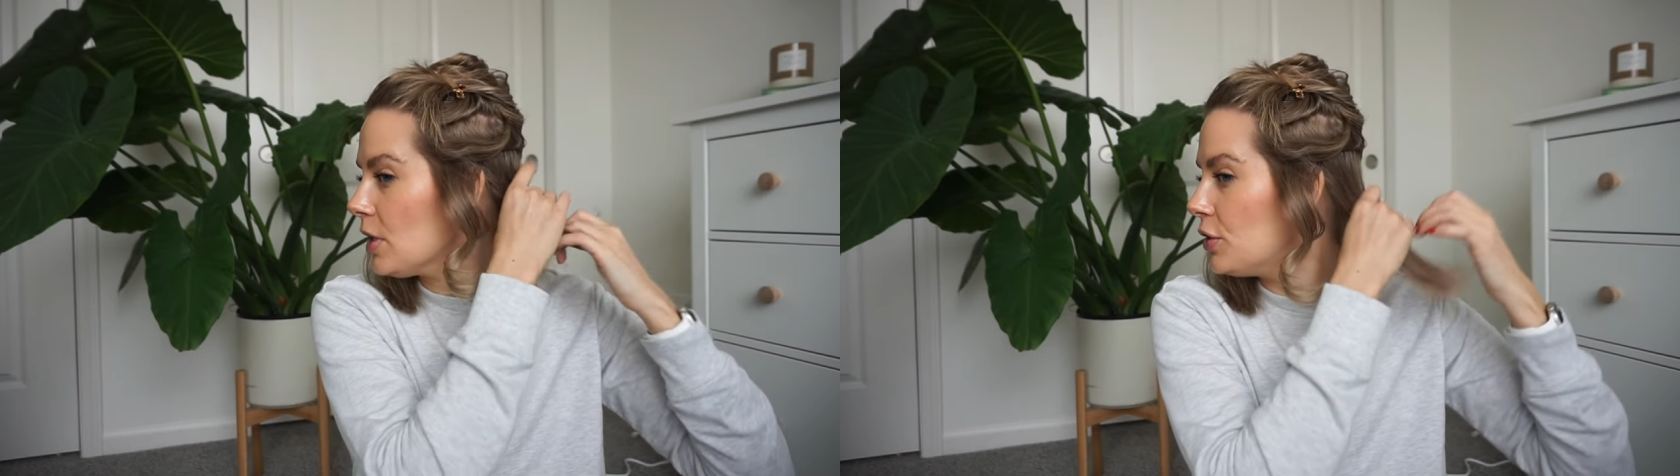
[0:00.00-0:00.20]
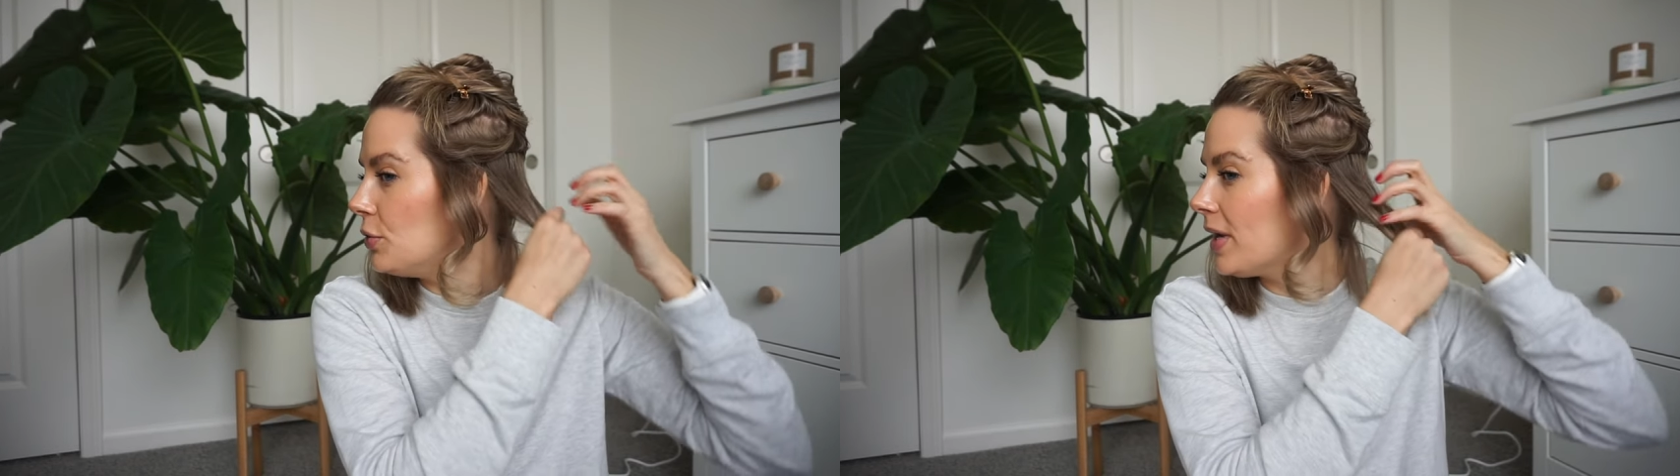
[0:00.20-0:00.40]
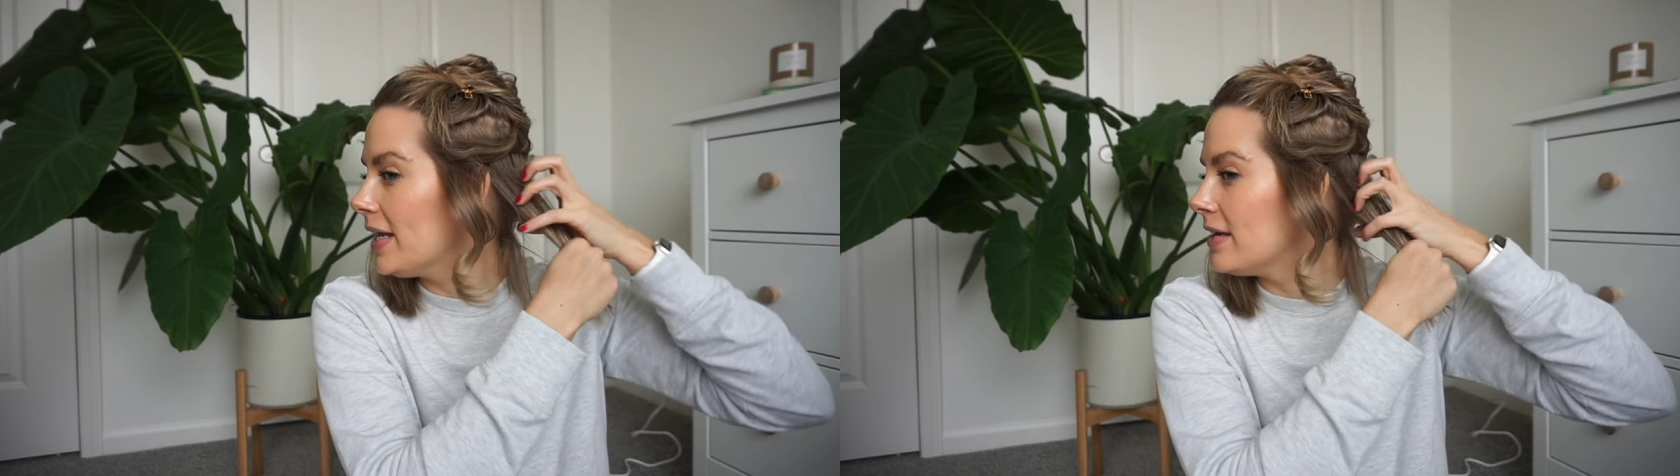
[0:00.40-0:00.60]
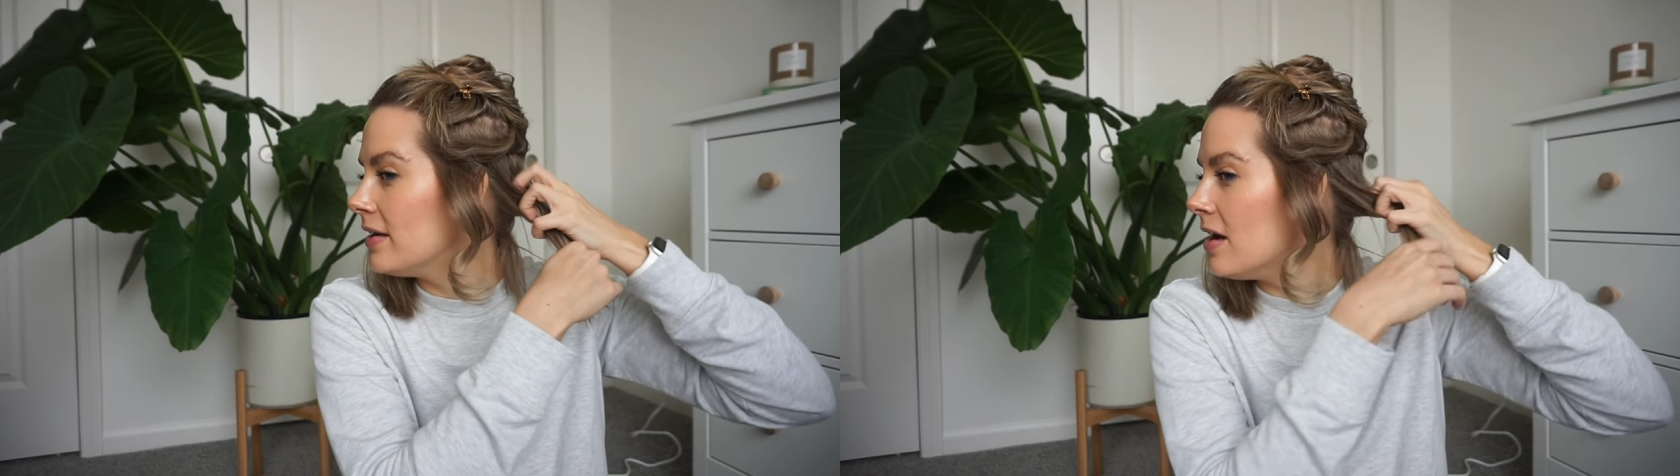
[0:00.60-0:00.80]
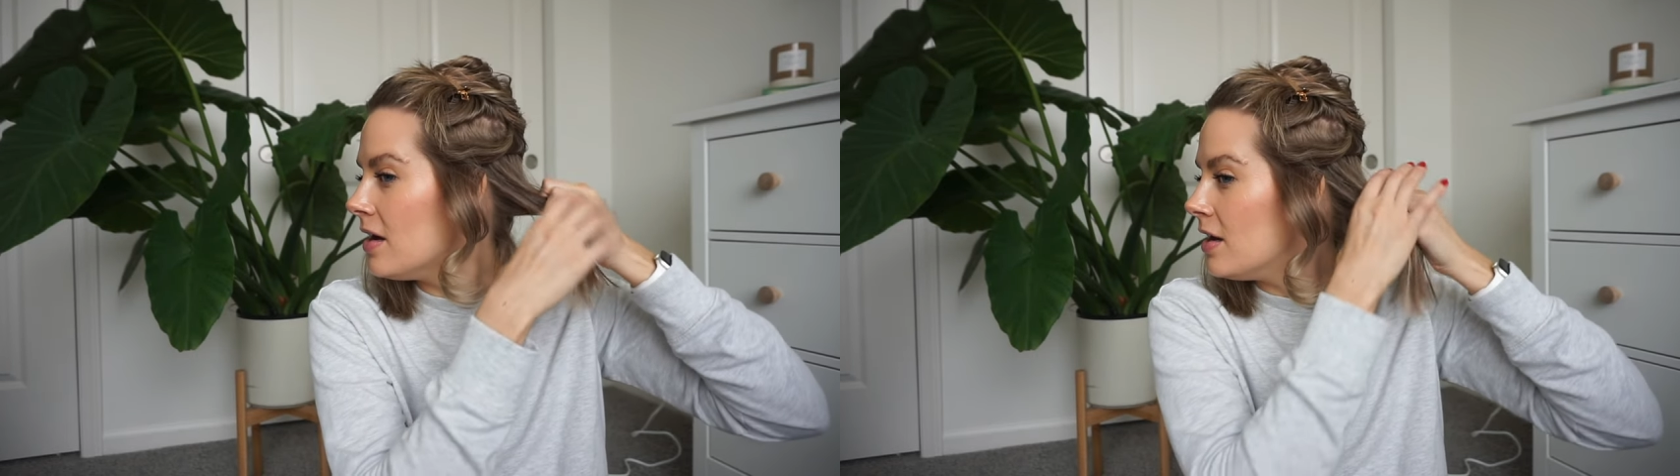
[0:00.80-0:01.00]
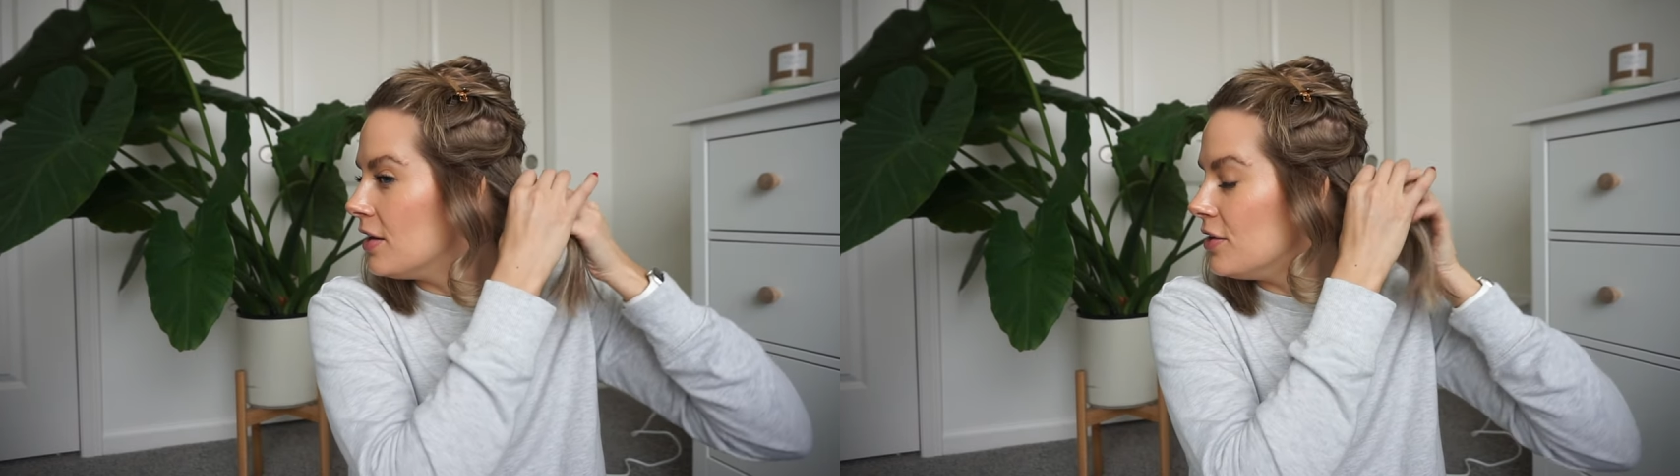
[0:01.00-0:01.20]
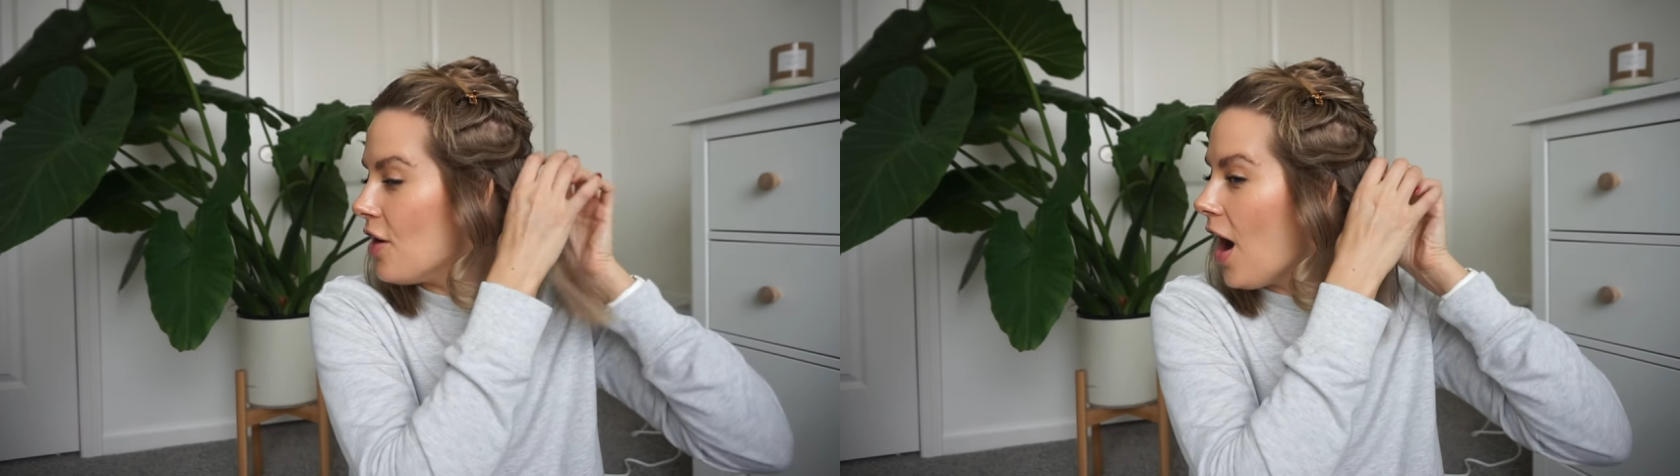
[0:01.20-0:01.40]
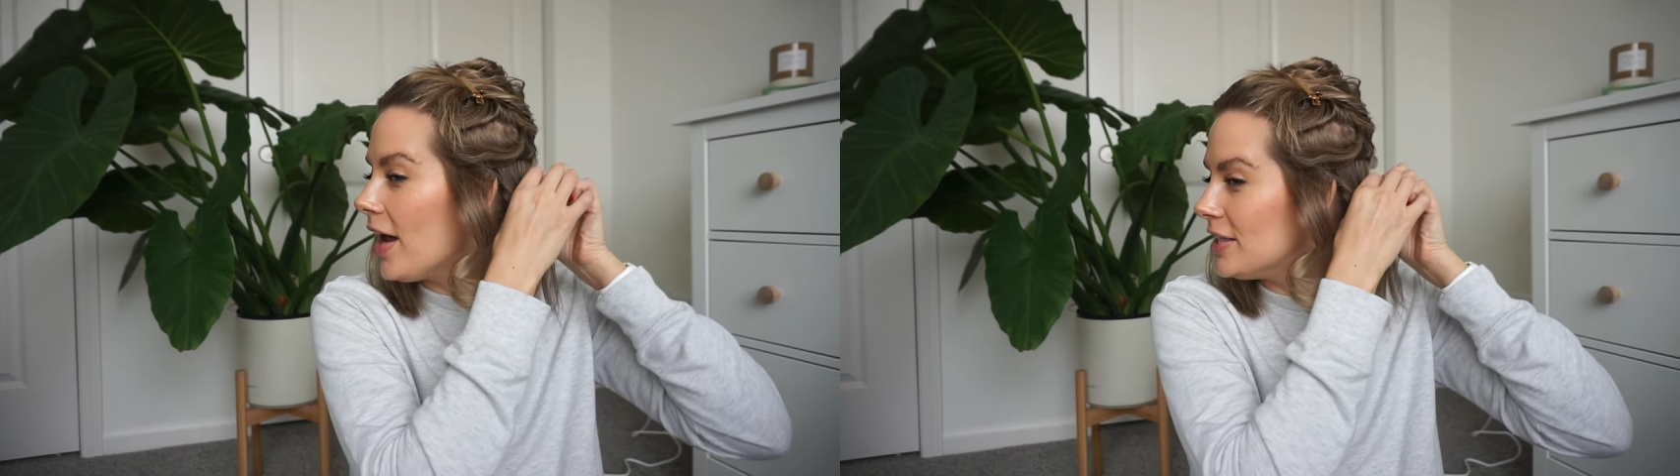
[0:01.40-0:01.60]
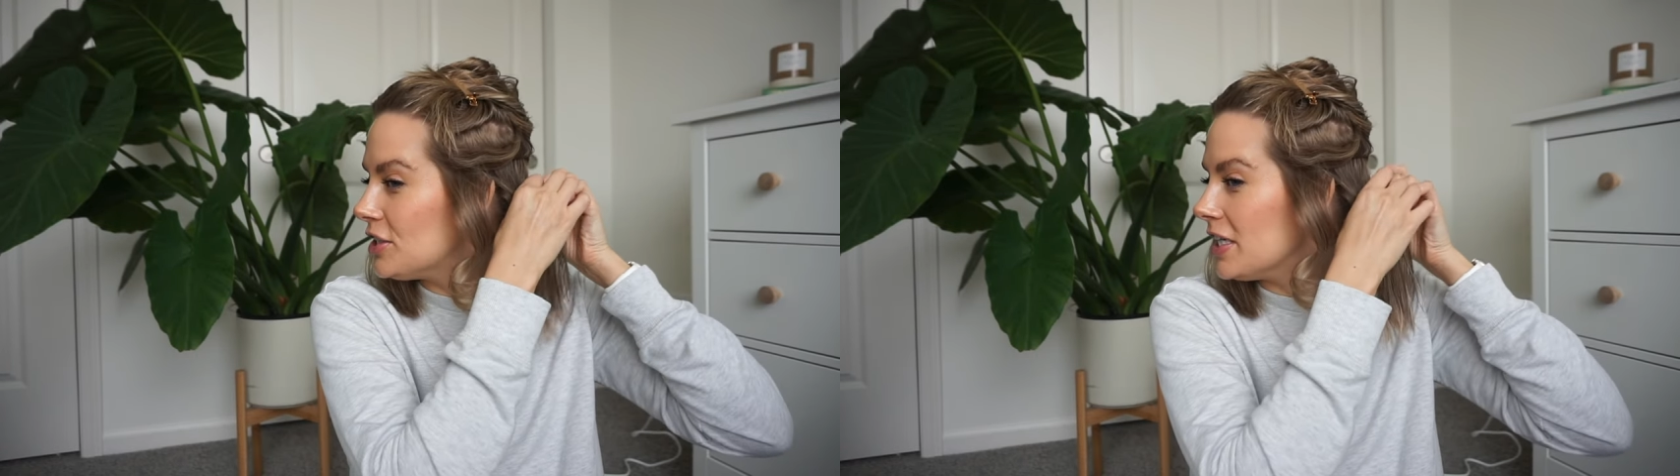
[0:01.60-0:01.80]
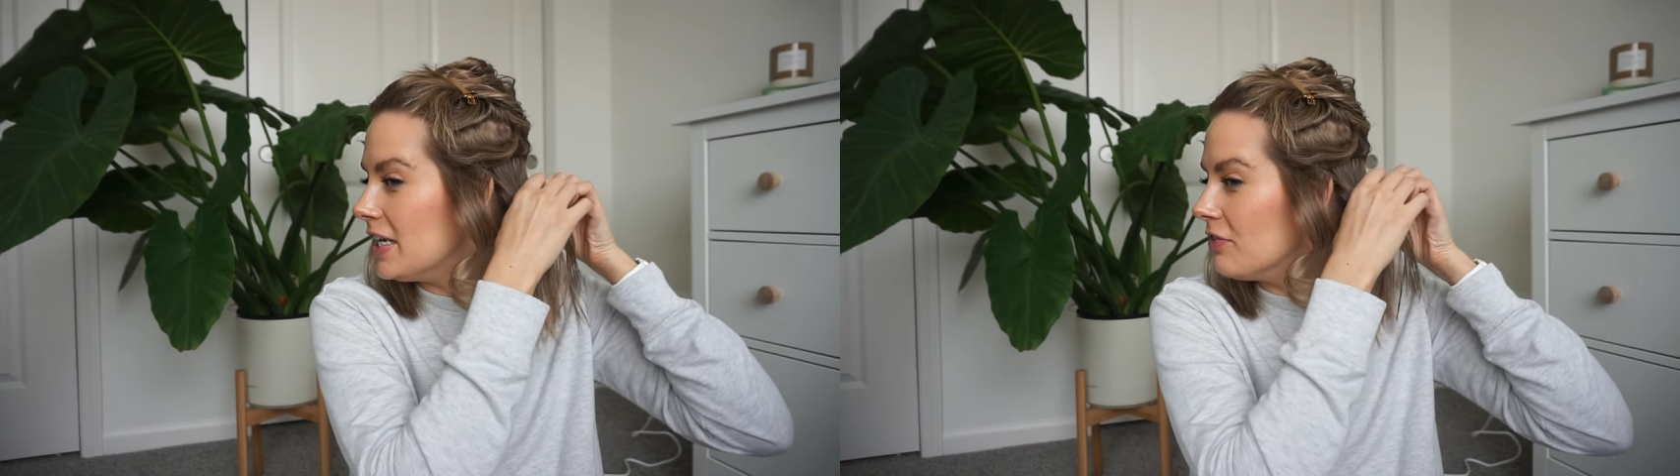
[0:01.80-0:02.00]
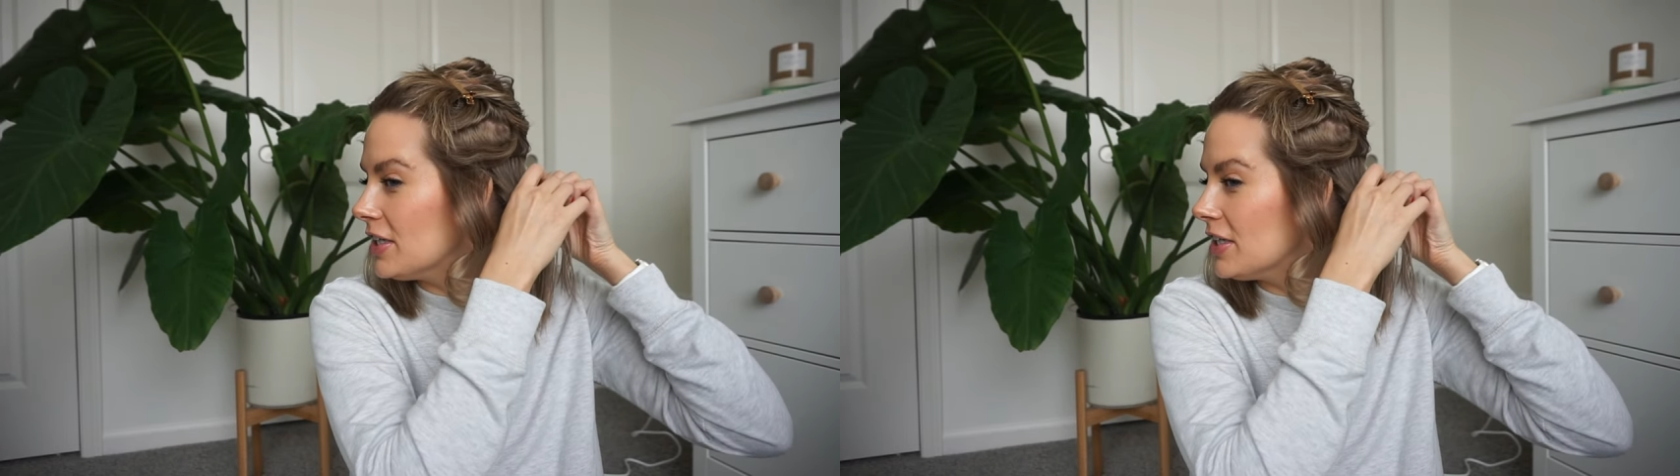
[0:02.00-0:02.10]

You can not achieve